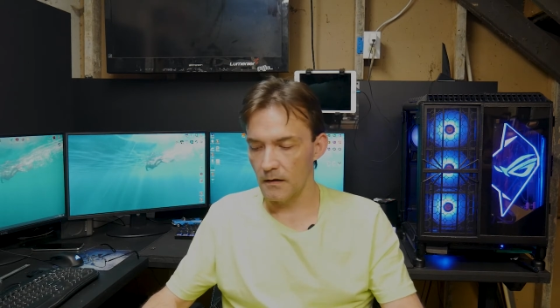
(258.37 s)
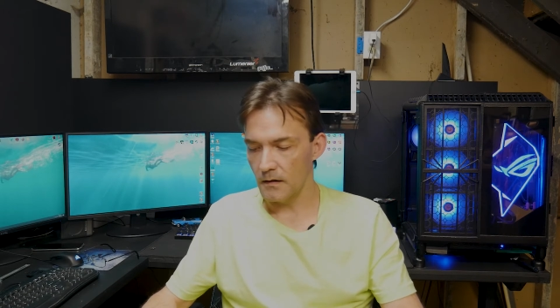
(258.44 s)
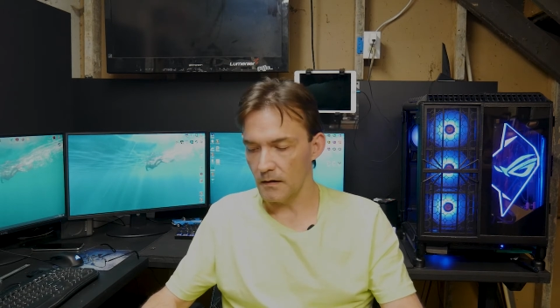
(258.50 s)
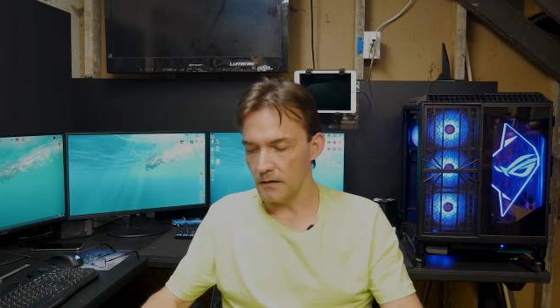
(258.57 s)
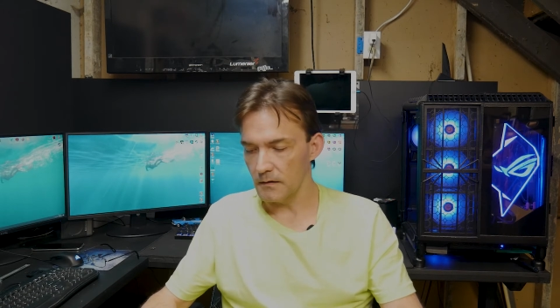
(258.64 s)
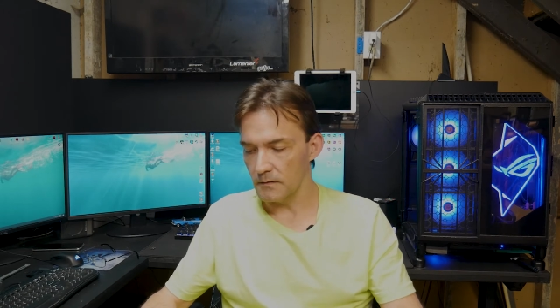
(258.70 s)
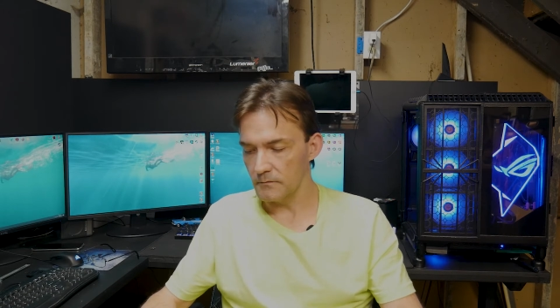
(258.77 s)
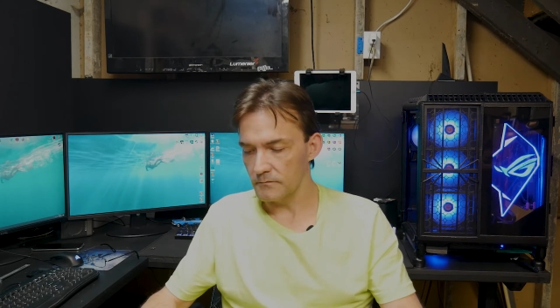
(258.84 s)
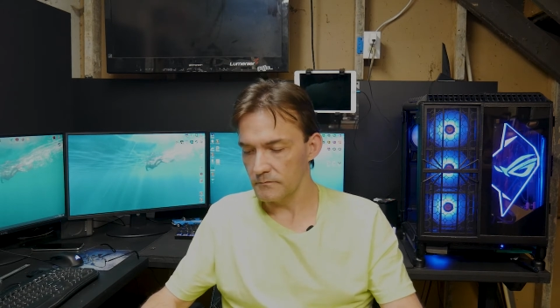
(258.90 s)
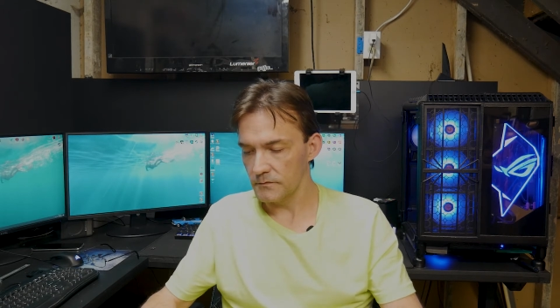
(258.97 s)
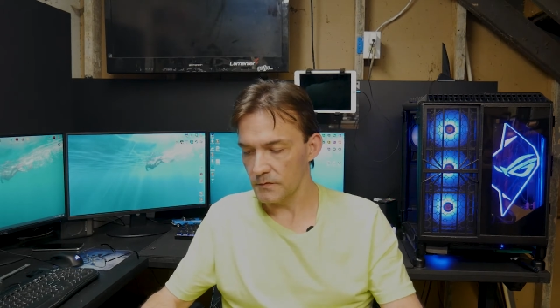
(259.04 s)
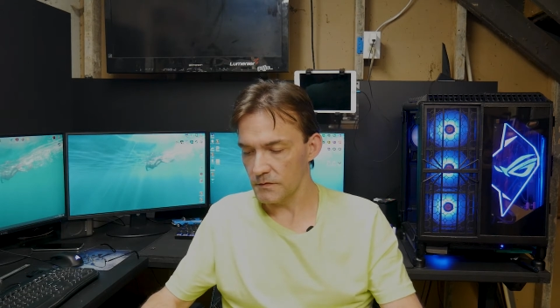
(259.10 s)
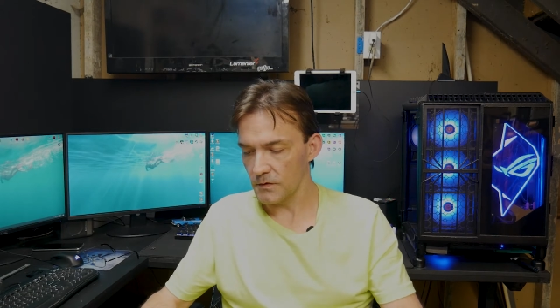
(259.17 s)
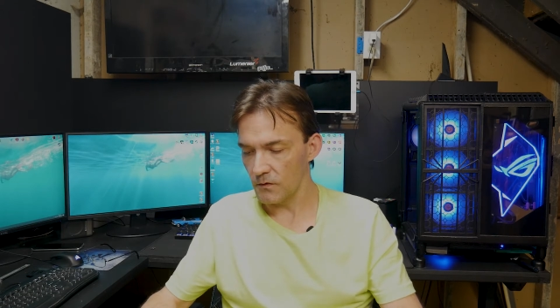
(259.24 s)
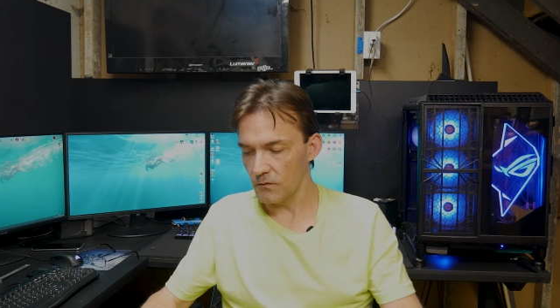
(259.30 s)

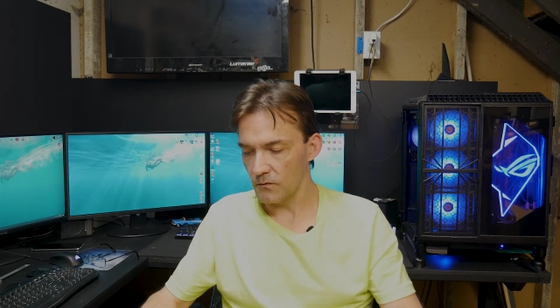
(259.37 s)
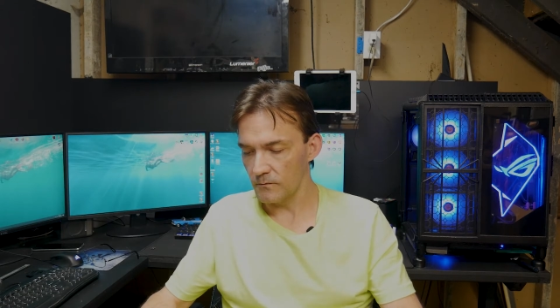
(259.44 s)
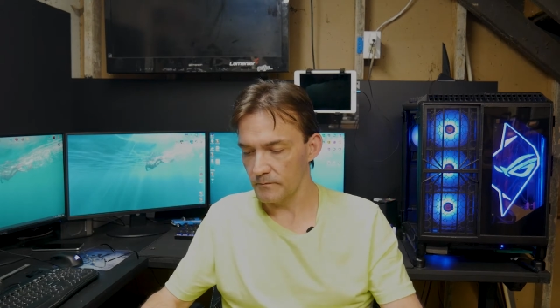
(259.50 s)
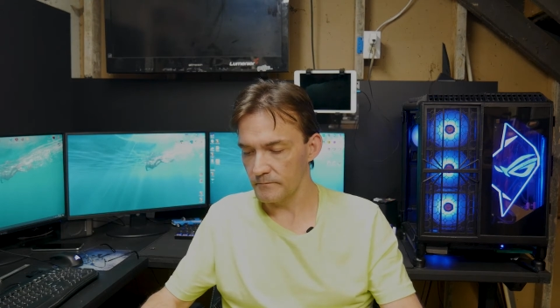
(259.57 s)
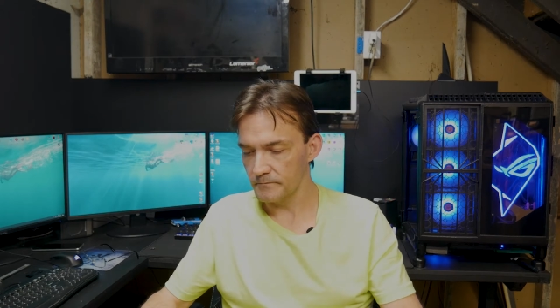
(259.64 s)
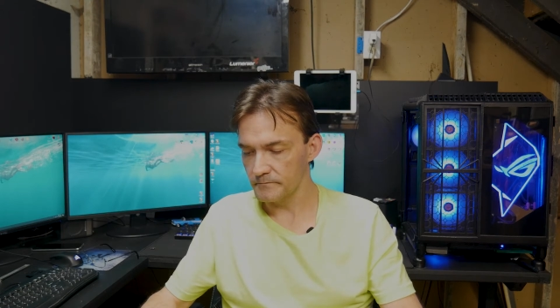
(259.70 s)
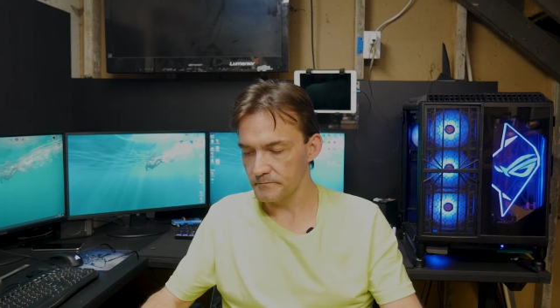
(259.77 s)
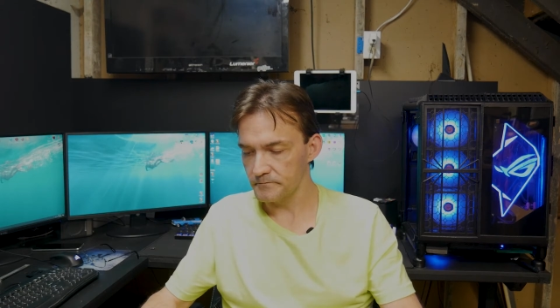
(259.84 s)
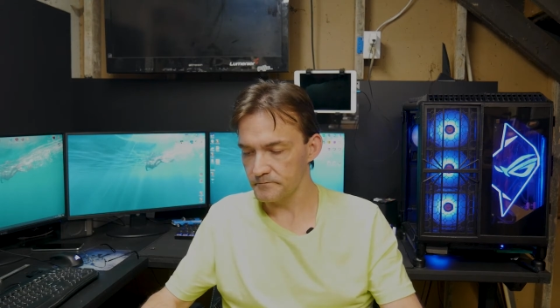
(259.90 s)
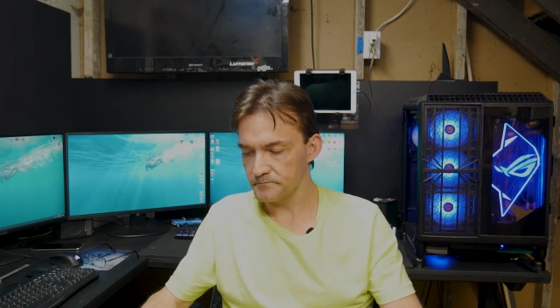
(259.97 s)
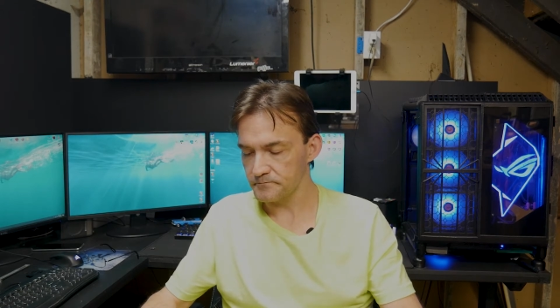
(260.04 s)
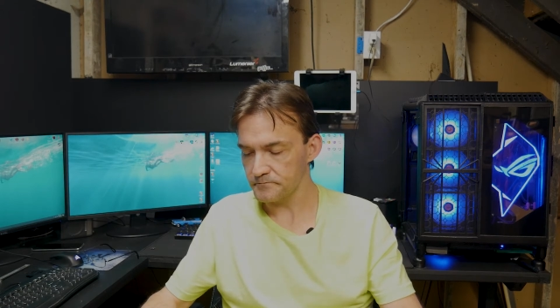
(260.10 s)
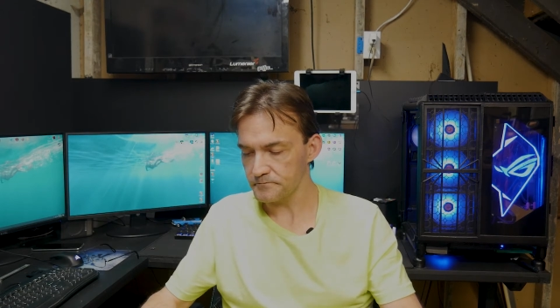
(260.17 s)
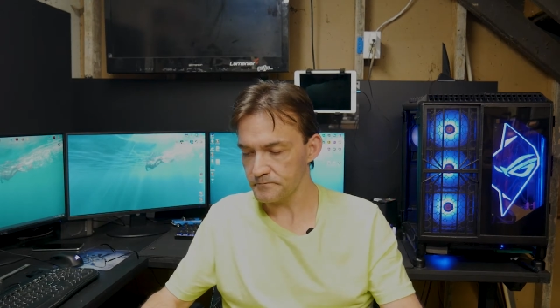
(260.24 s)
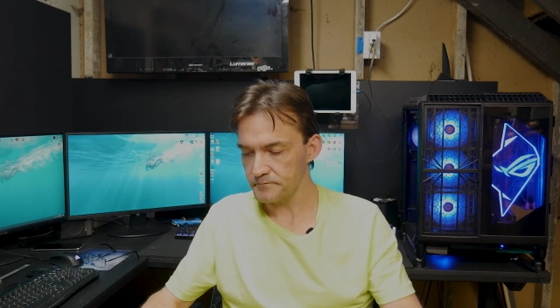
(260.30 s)
So
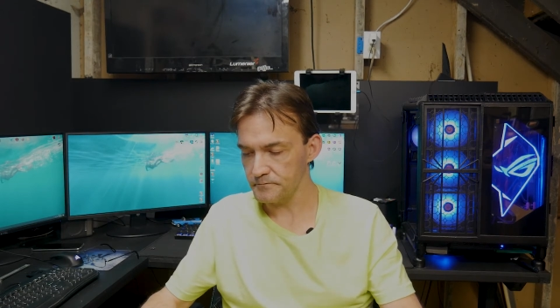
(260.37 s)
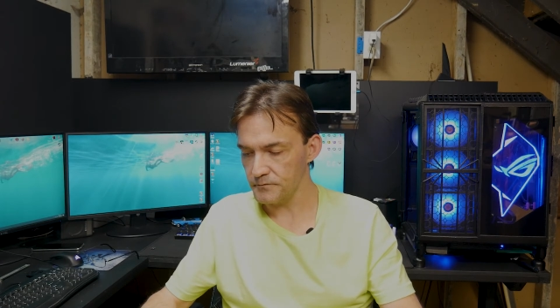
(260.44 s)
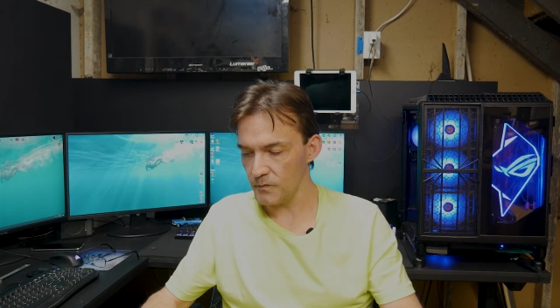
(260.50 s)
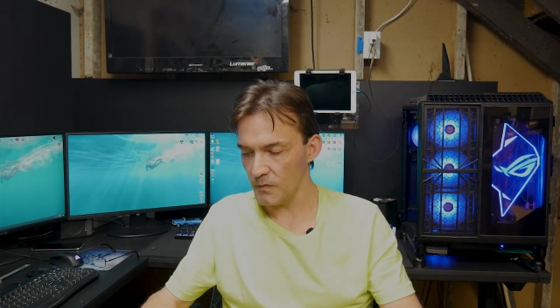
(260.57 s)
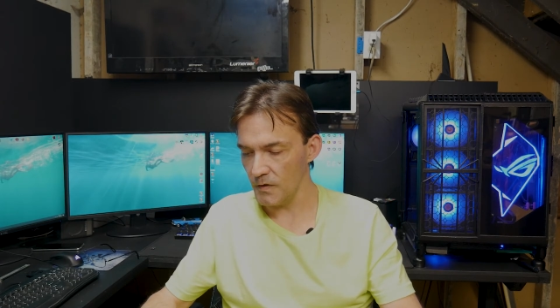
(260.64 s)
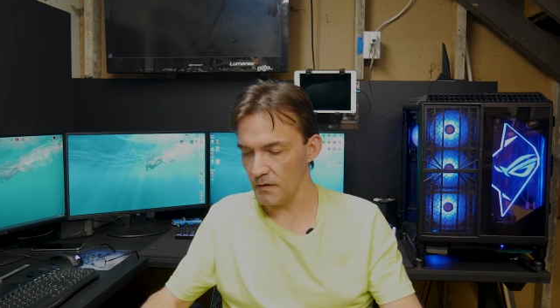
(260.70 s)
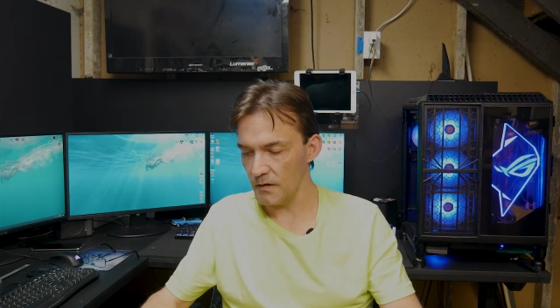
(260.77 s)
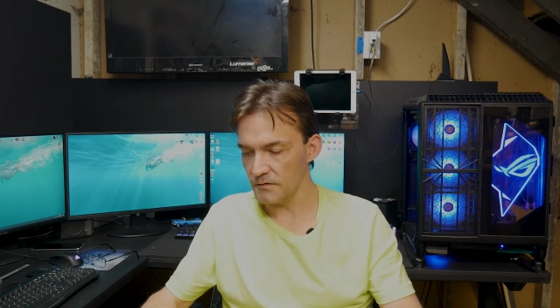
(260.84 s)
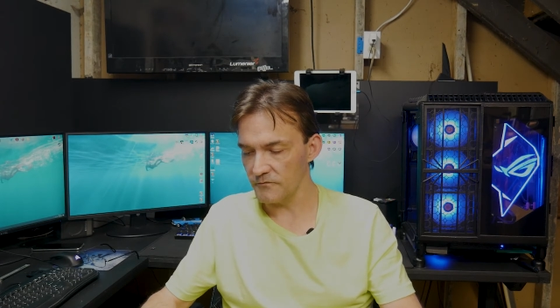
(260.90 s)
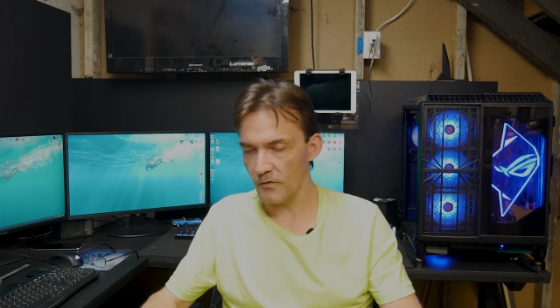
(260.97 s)
as